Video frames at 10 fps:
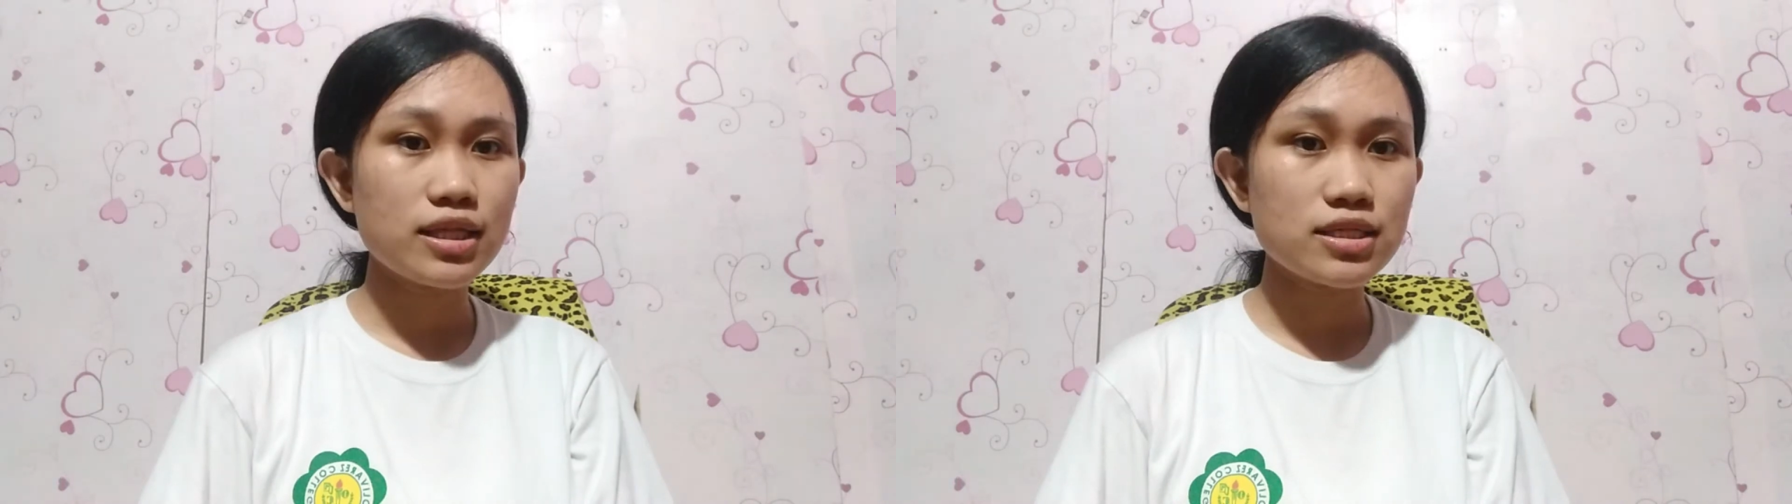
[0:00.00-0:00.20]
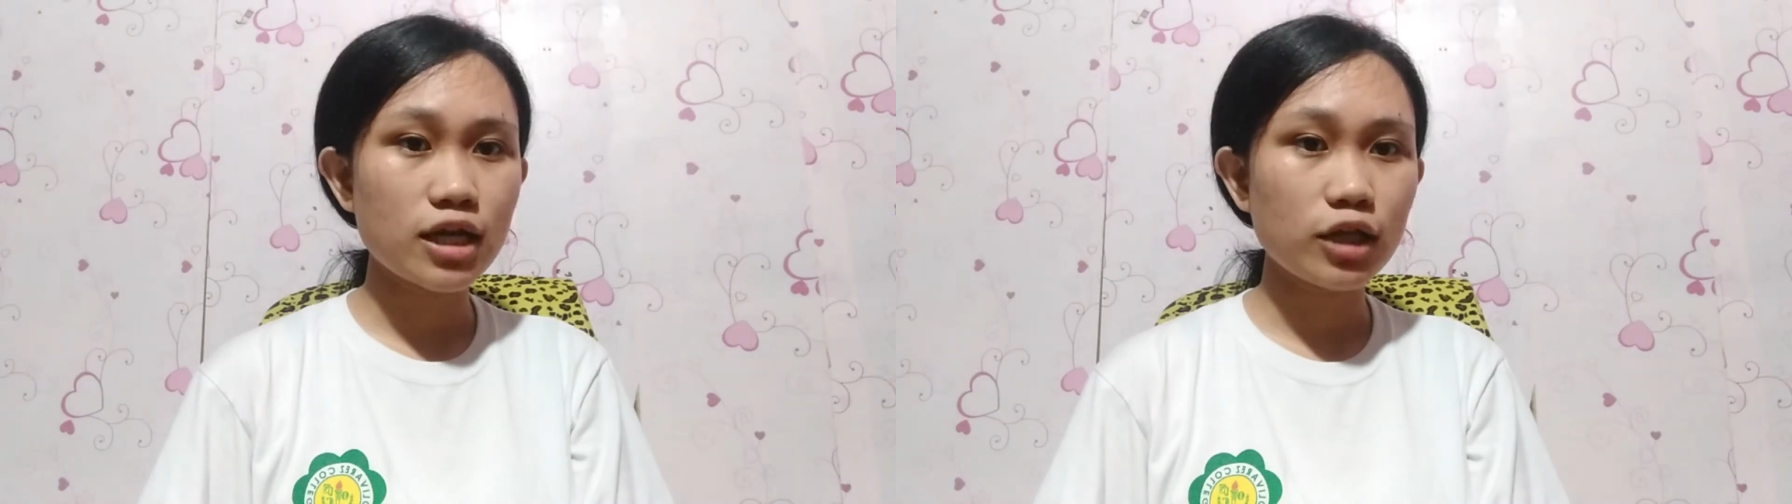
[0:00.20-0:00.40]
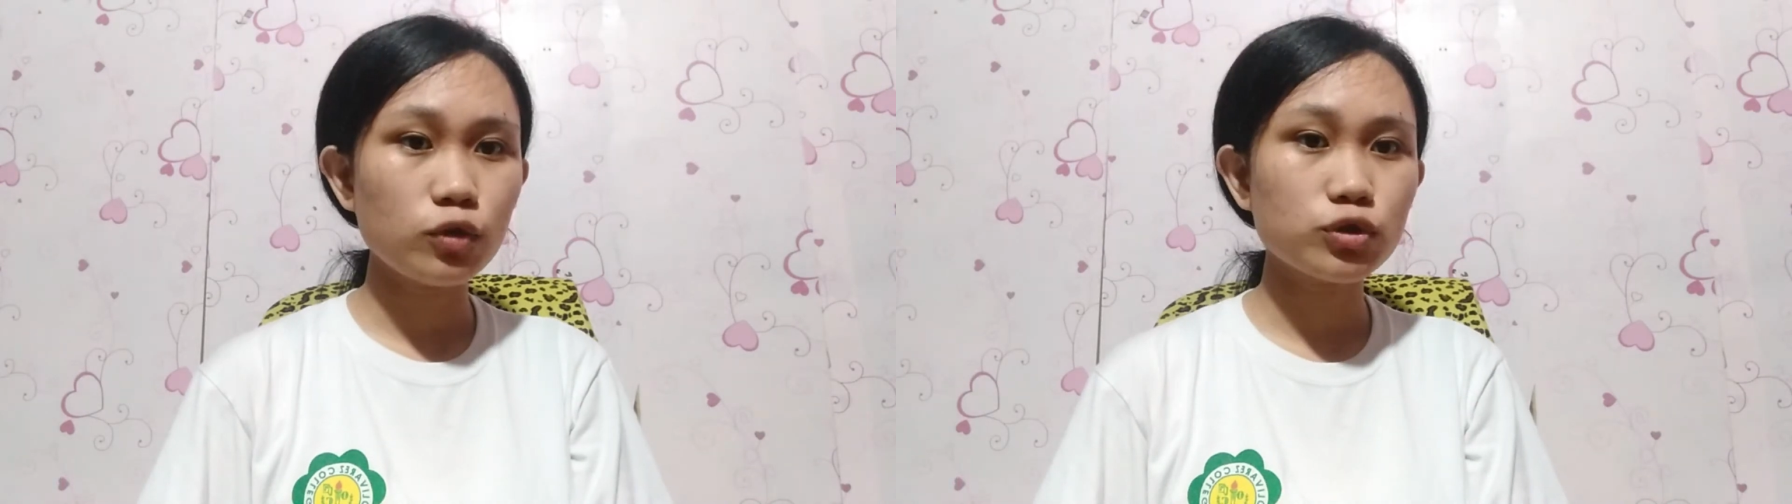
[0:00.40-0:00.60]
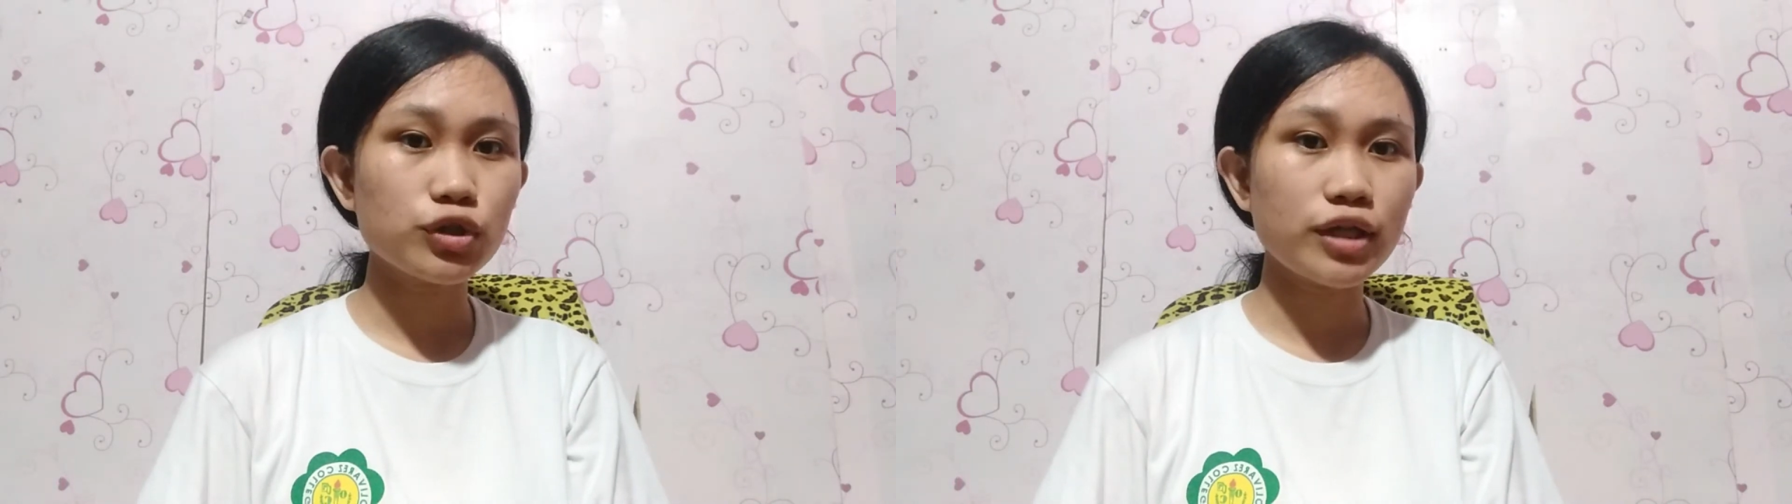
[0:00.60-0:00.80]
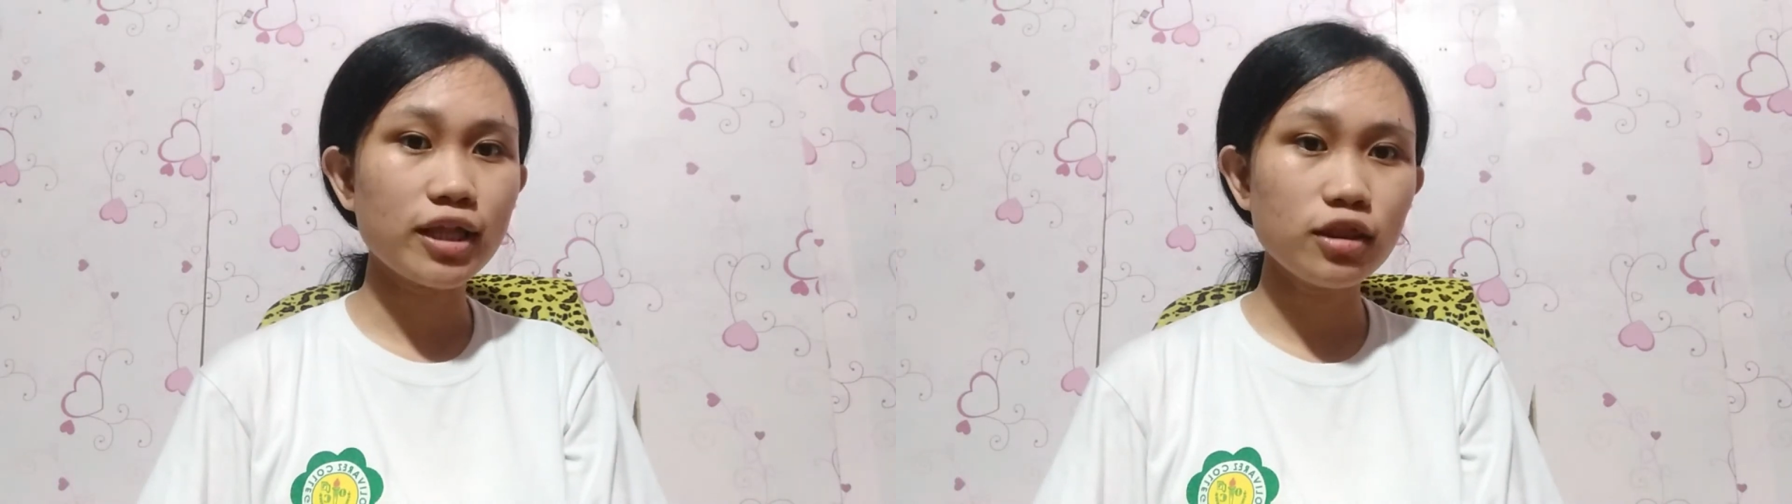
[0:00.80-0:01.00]
They decide who
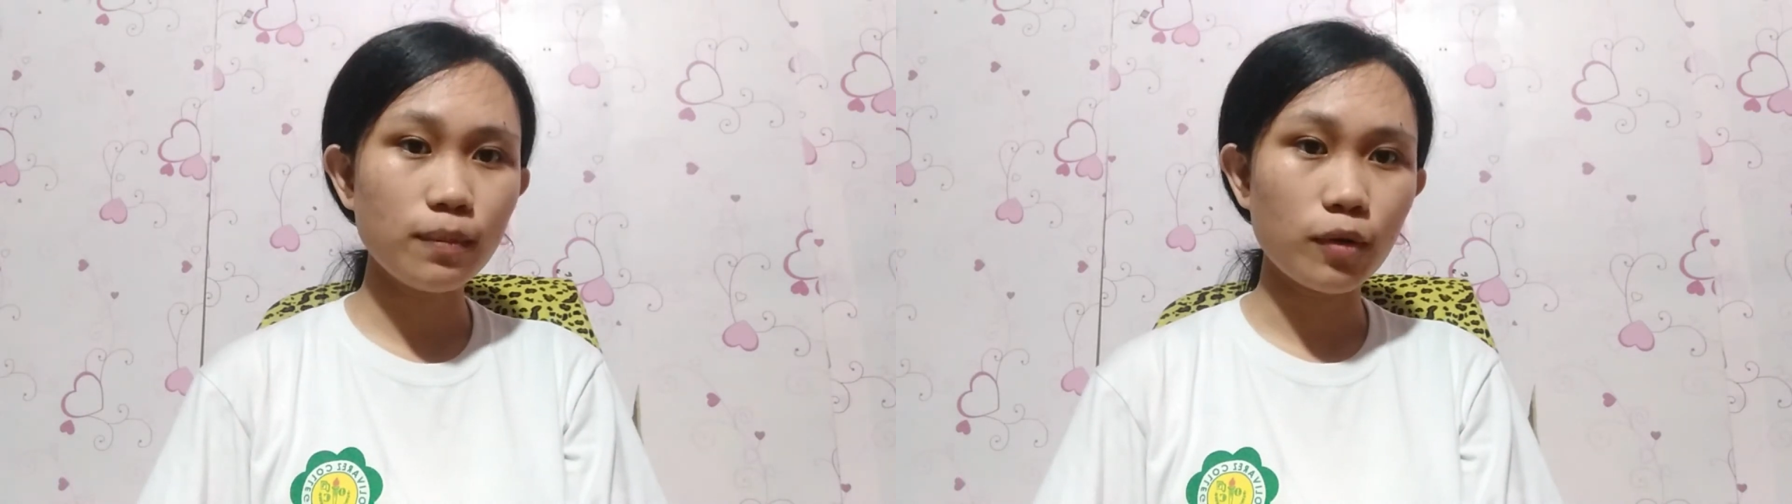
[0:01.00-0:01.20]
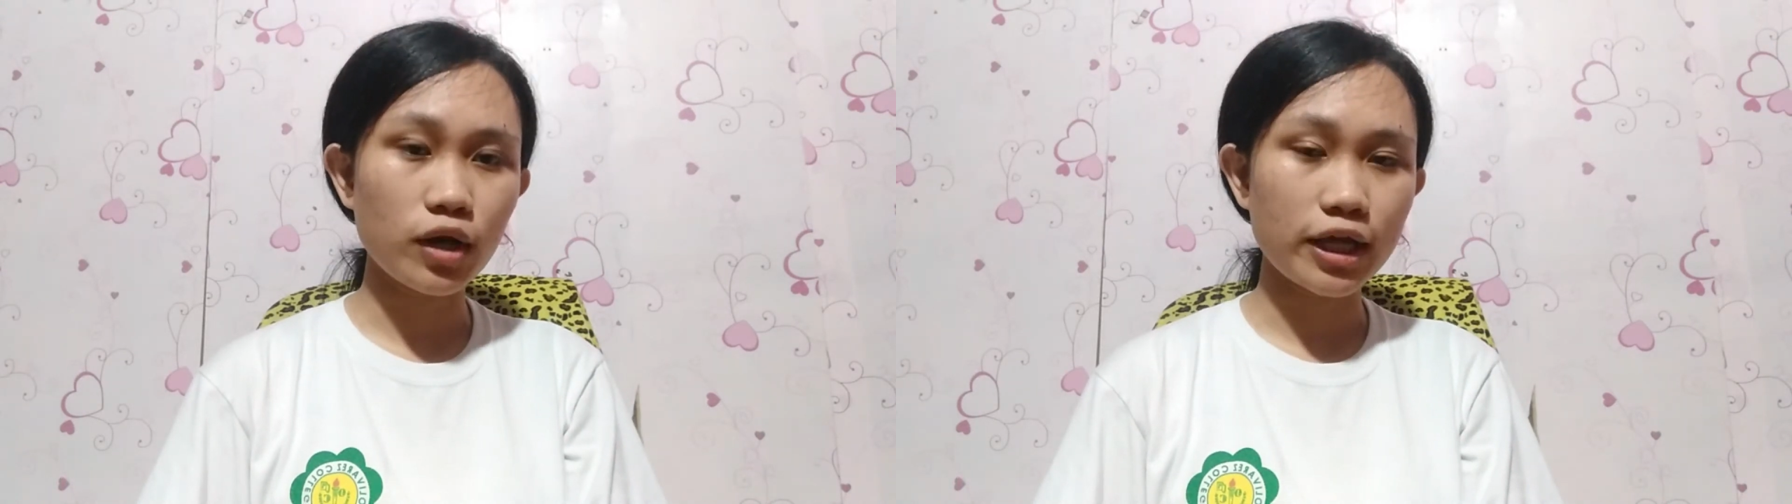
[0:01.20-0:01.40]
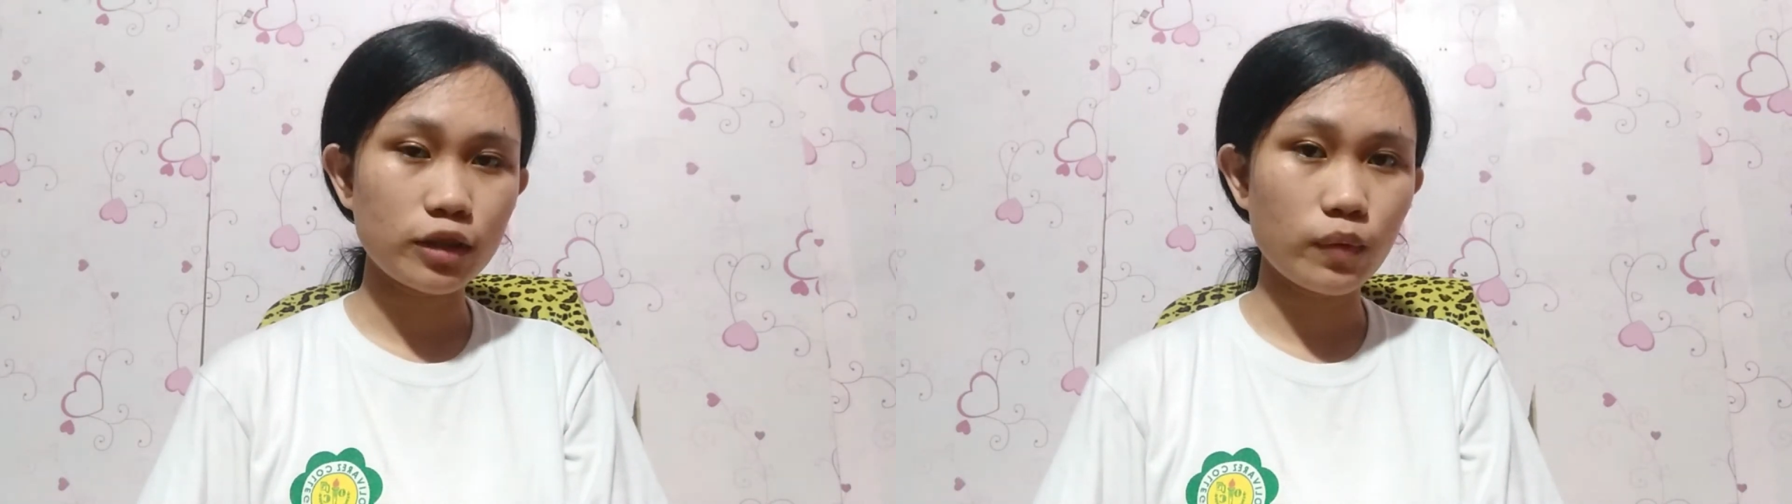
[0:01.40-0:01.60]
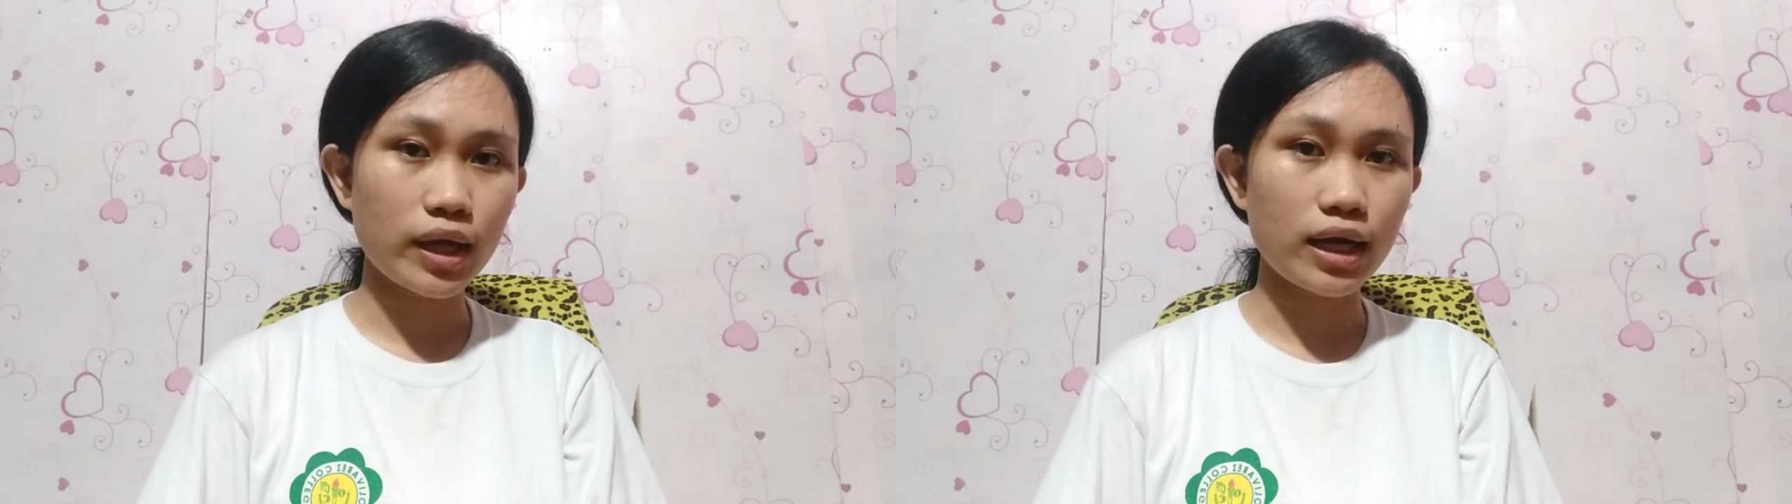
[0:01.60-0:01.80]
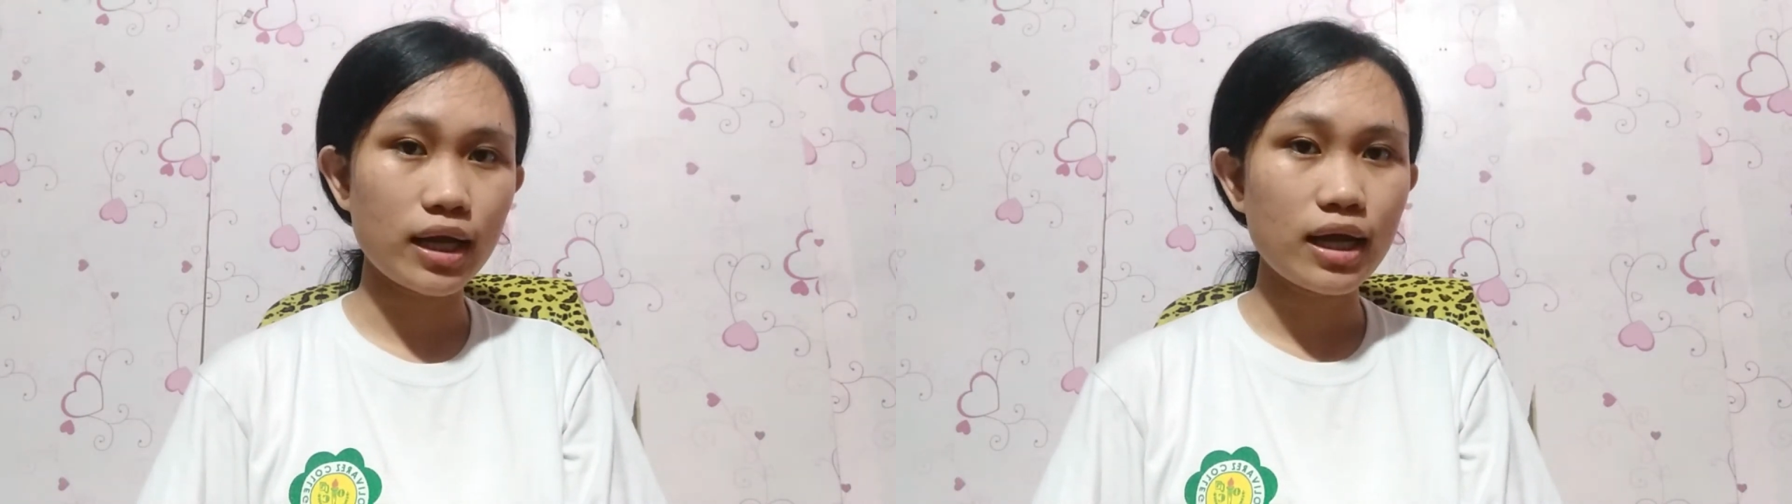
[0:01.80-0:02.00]
should get the ball and when.